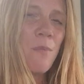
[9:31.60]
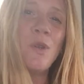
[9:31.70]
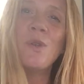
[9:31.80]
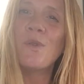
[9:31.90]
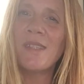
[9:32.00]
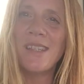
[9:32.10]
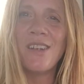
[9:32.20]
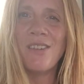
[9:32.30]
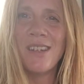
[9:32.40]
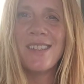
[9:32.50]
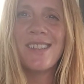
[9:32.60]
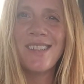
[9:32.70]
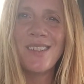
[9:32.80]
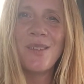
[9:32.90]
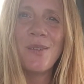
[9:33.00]
but not
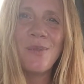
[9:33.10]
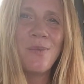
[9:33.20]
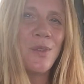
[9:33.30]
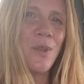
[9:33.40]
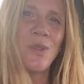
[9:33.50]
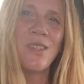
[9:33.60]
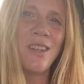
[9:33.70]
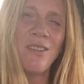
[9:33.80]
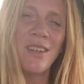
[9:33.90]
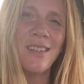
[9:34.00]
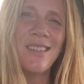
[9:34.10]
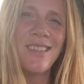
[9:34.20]
serious, not serious.